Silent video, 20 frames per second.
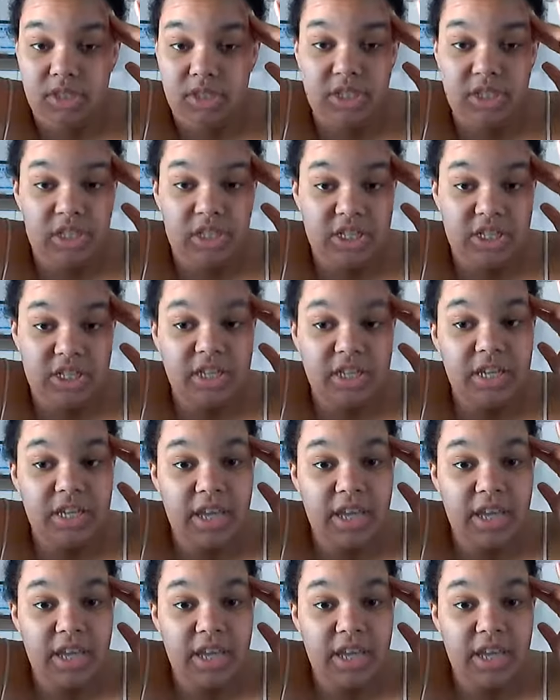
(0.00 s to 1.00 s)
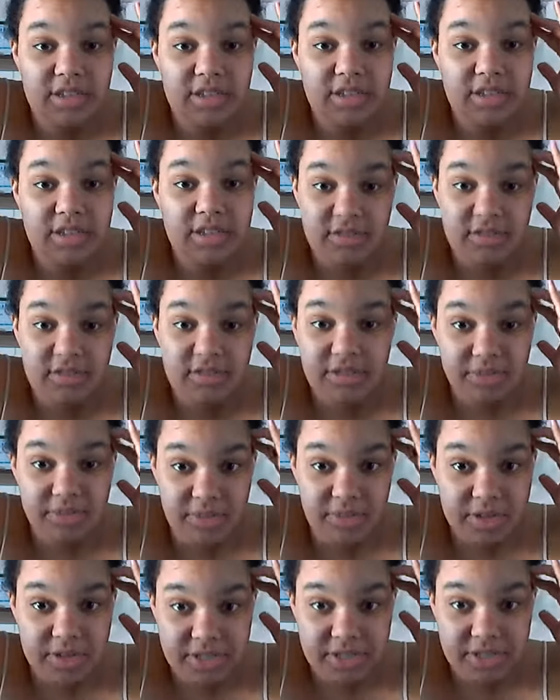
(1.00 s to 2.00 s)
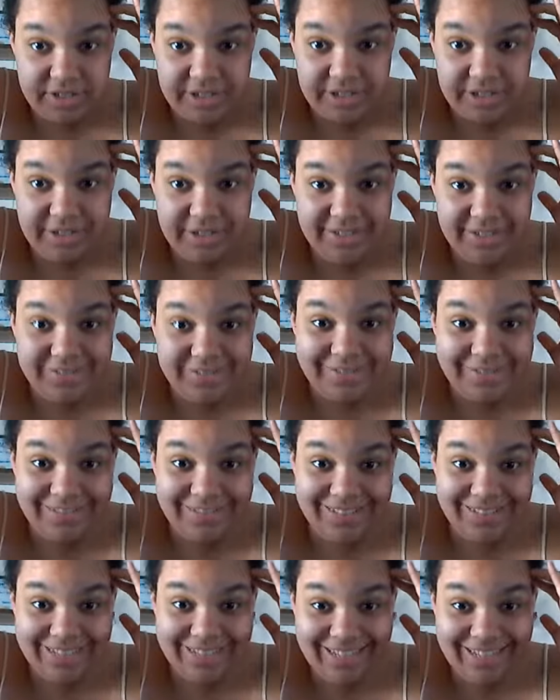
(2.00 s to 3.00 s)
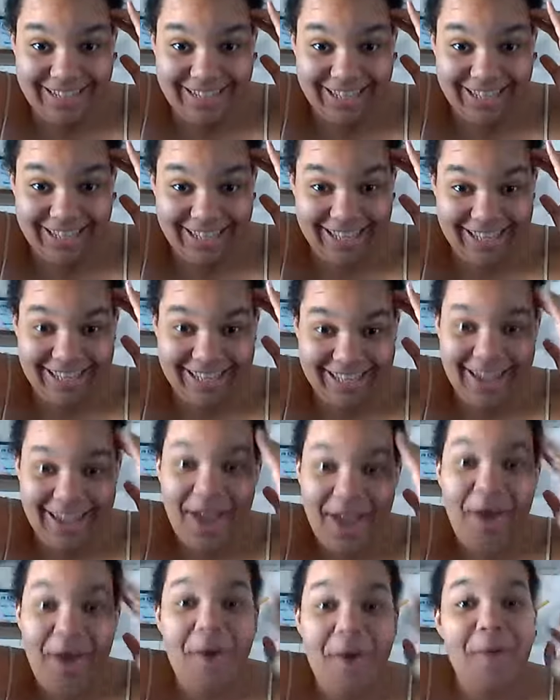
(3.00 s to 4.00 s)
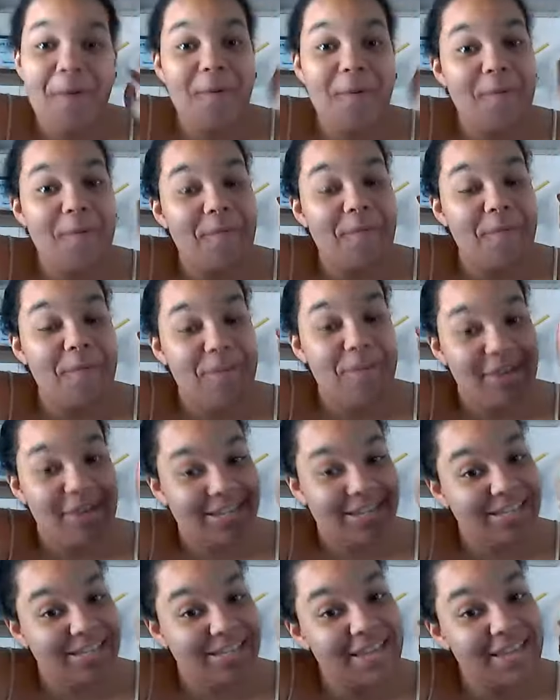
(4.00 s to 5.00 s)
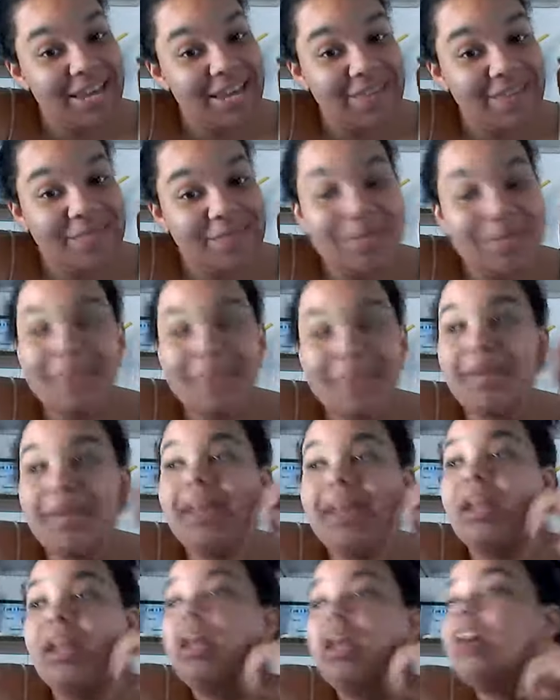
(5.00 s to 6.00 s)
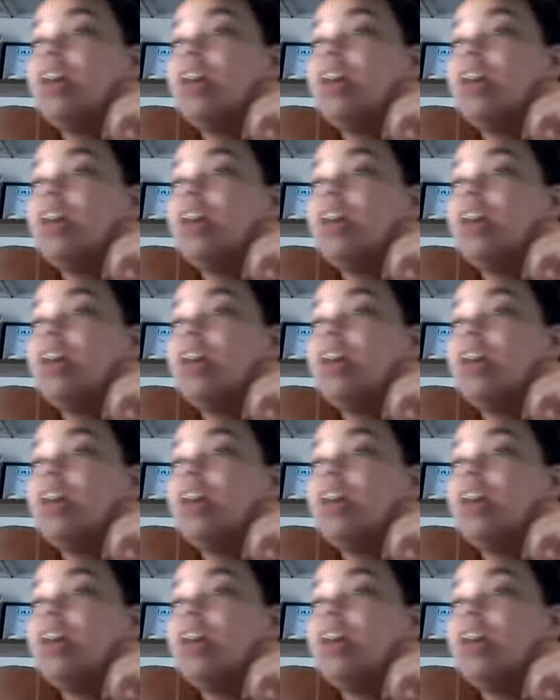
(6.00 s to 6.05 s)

Just in case you guys were wondering what it's like for me to paint.